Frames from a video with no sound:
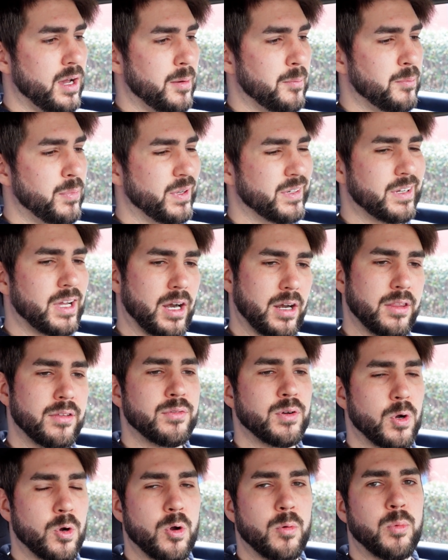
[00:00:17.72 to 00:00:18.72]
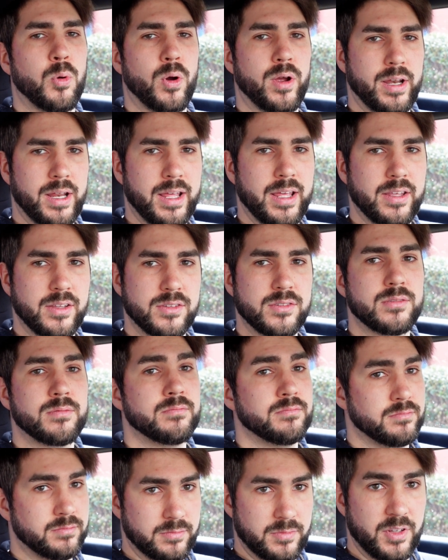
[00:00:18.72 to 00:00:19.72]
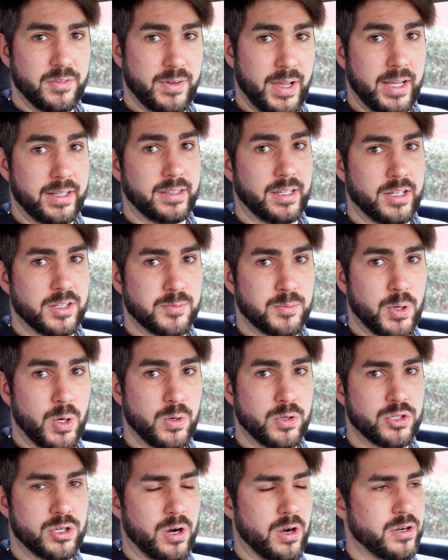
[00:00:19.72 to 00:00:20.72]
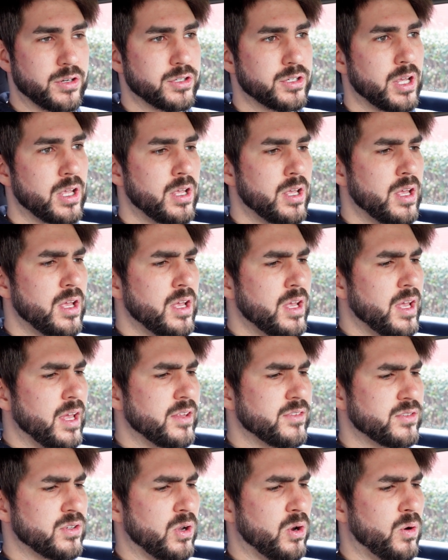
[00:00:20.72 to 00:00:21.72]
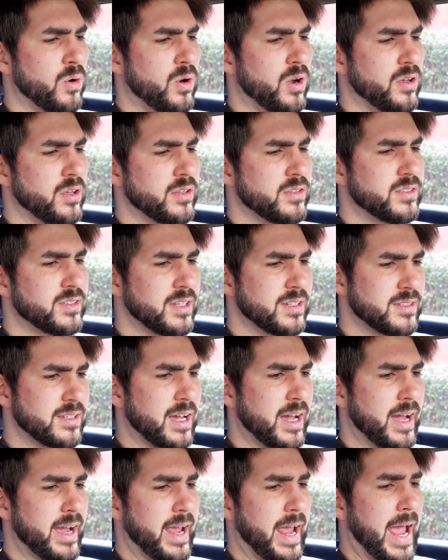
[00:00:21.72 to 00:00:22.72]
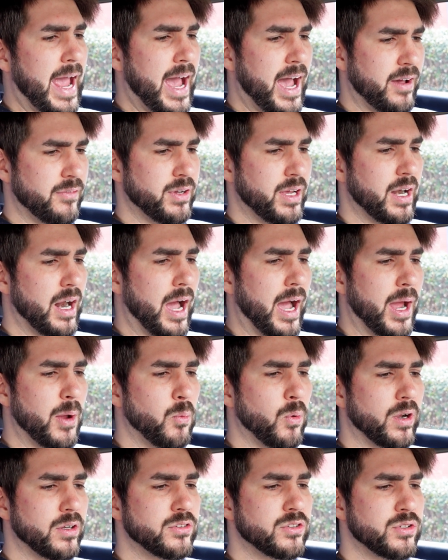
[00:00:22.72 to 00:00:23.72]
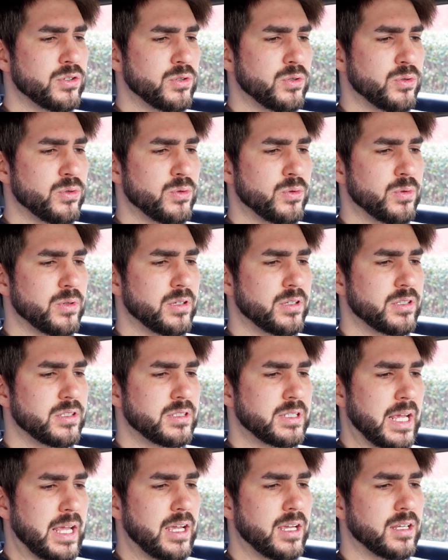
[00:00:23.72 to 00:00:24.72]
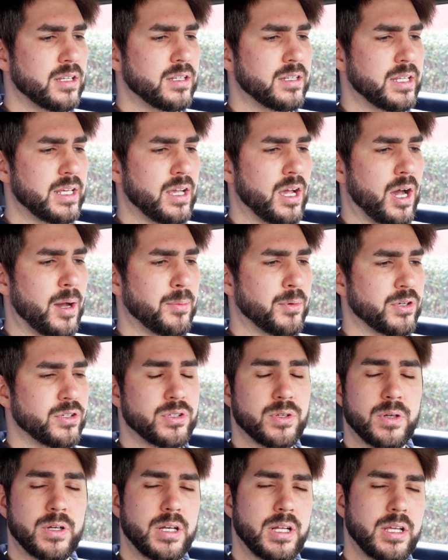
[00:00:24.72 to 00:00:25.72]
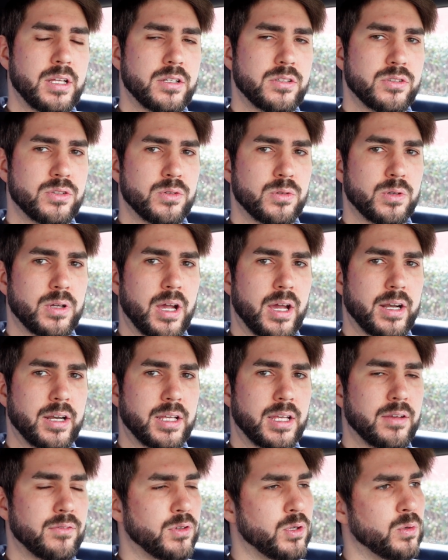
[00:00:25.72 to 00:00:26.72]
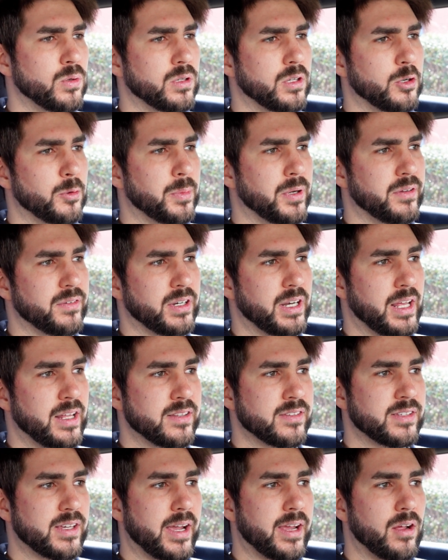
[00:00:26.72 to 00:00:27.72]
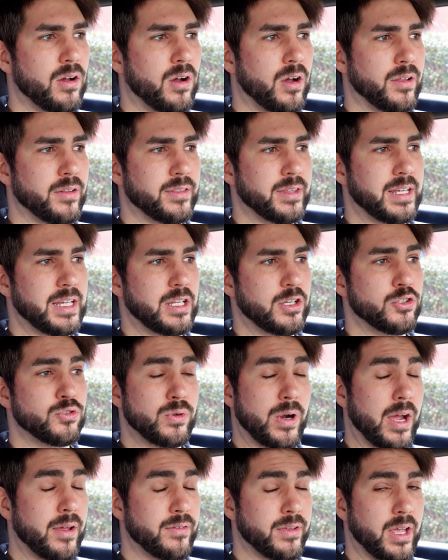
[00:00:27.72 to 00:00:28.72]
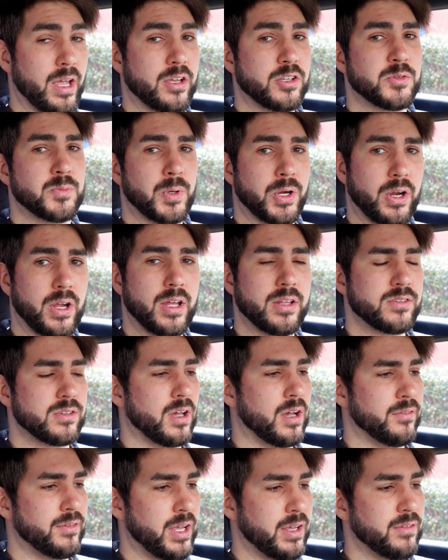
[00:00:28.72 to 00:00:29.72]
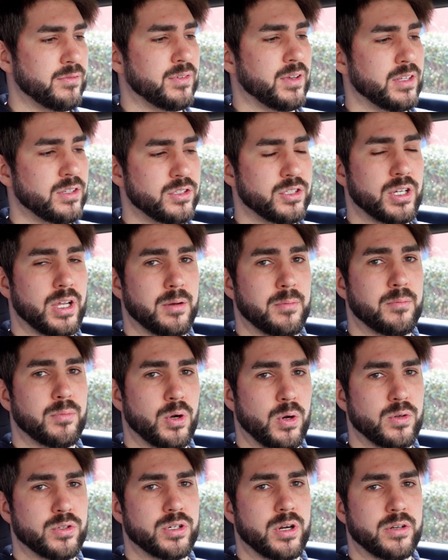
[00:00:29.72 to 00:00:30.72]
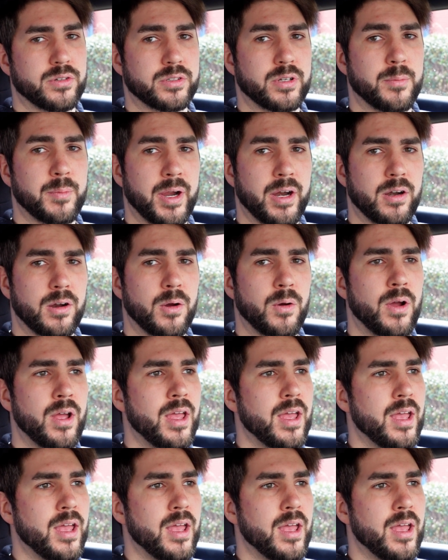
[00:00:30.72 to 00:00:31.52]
but kind of the focal point is the fact that it's Procharged. And so since I have it, I want to take the opportunity to kind of give you a little bit of an insight on the driving experience of a 5th gen Procharged Camaro